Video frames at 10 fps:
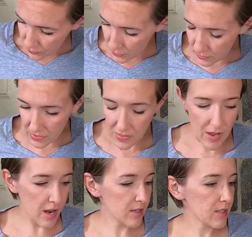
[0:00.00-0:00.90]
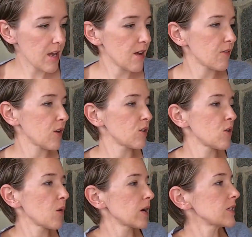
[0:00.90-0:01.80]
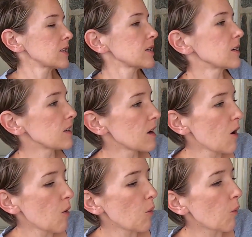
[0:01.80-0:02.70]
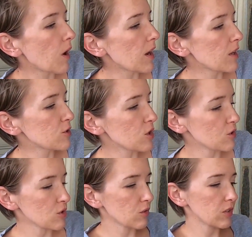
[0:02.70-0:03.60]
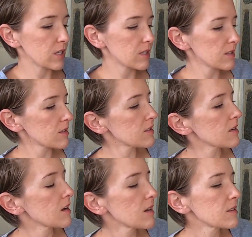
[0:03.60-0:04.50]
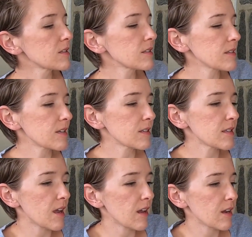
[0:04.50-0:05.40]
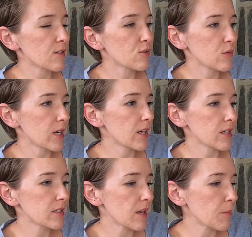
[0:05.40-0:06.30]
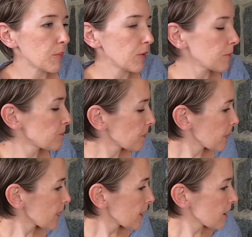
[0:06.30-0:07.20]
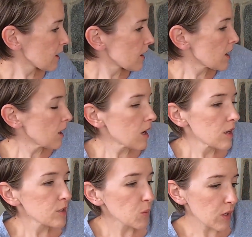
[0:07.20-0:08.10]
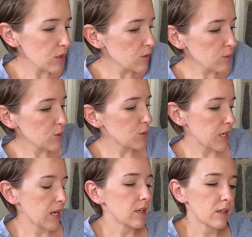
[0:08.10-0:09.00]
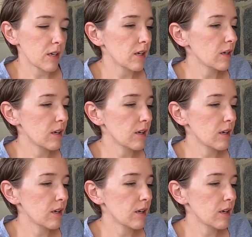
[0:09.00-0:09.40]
for those that have no idea what a junk journal is, this is a great example. So what you do is you take,